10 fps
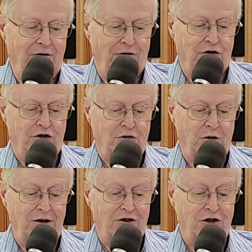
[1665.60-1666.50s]
versus
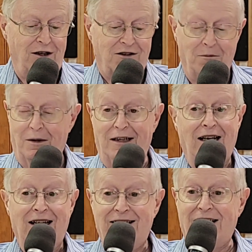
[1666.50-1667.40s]
when there's not somebody.
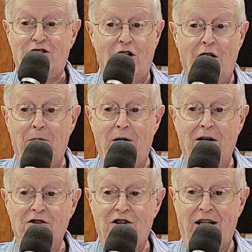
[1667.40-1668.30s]
That's all
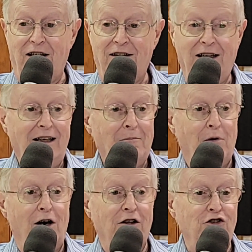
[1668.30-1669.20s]
Paul's saying.
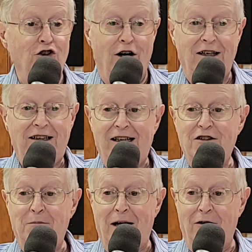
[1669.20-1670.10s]
Paul is not
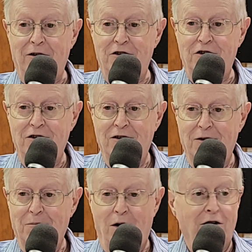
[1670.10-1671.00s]
against marriage.
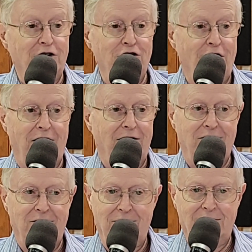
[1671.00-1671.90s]
Paul is not an
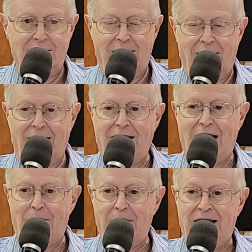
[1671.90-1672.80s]

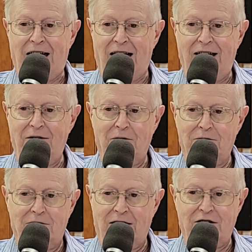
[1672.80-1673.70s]
unhappy guy who
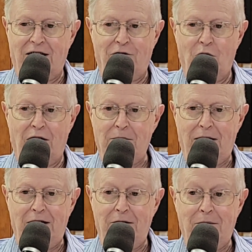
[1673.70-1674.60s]
doesn't ever want
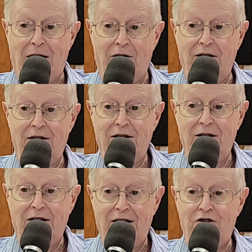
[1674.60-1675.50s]
anybody to be married.
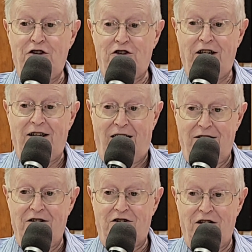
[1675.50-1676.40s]
He's just saying,
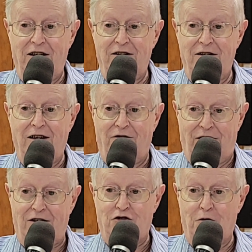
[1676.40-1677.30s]
understand it
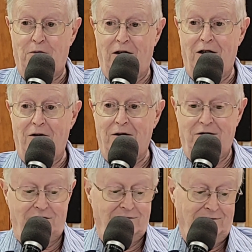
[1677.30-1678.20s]
affects your
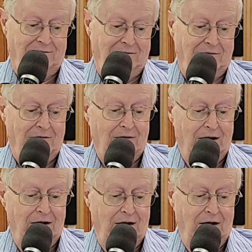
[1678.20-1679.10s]
priorities.
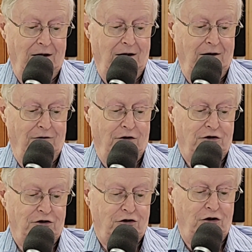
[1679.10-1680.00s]
Verses